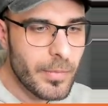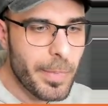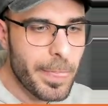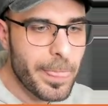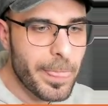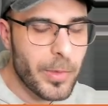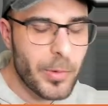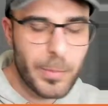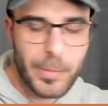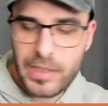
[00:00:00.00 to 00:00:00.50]

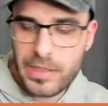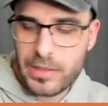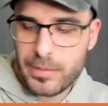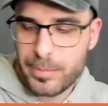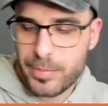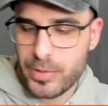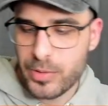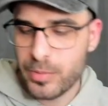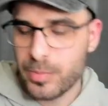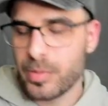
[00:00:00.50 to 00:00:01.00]
To make it
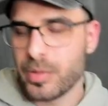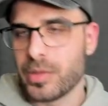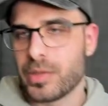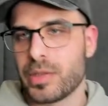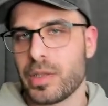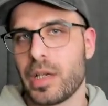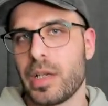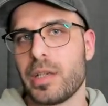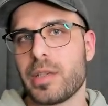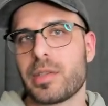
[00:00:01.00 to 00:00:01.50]
pupil
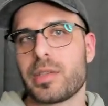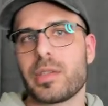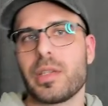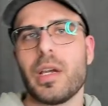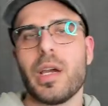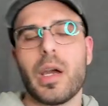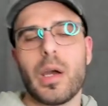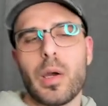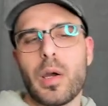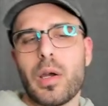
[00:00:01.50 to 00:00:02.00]
sized.
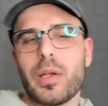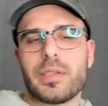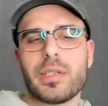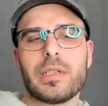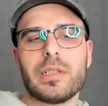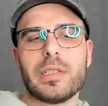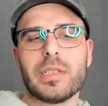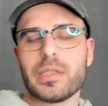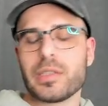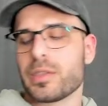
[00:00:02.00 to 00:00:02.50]

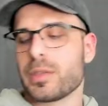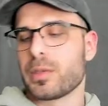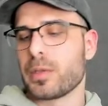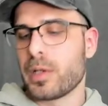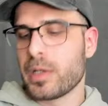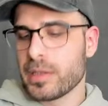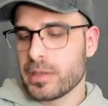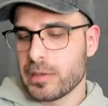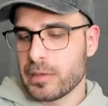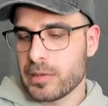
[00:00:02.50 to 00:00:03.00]
There is not,